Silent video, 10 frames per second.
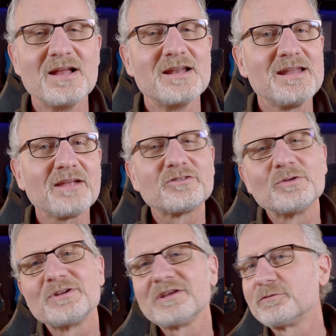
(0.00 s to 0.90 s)
Let's
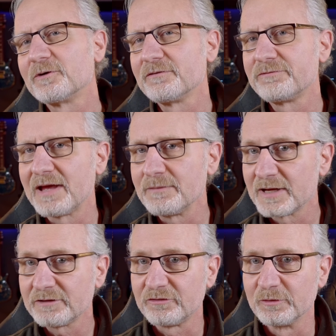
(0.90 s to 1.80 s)
do this for the fan
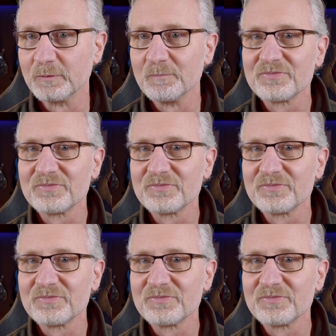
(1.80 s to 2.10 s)
badge too.